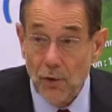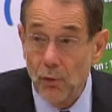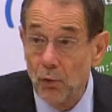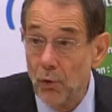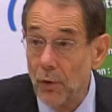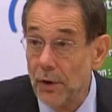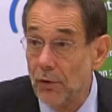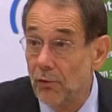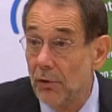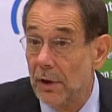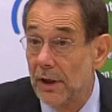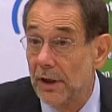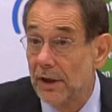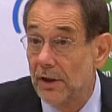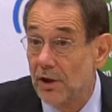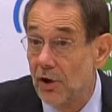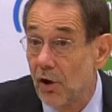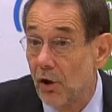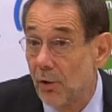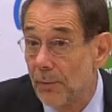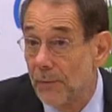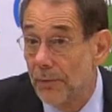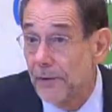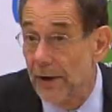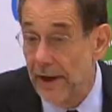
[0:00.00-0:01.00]
We will
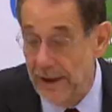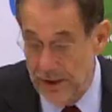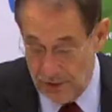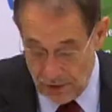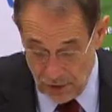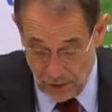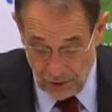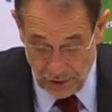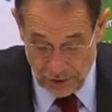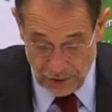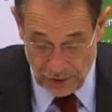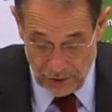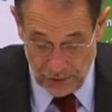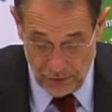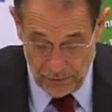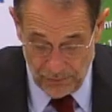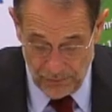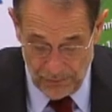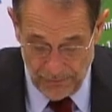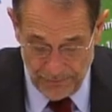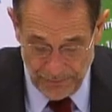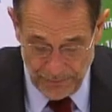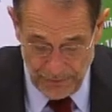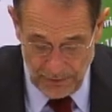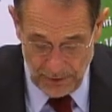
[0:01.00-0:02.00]
cooperate also
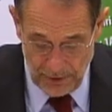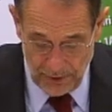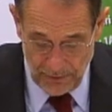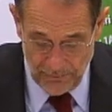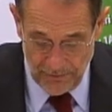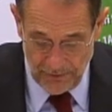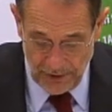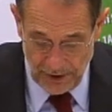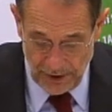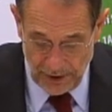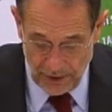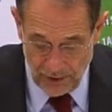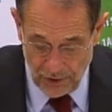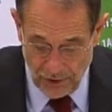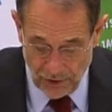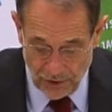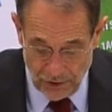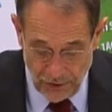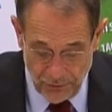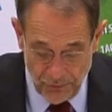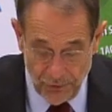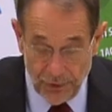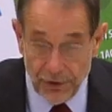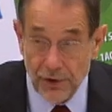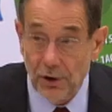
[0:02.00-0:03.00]
very
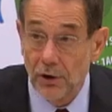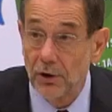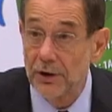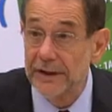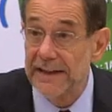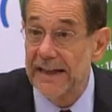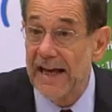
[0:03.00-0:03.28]
closely with all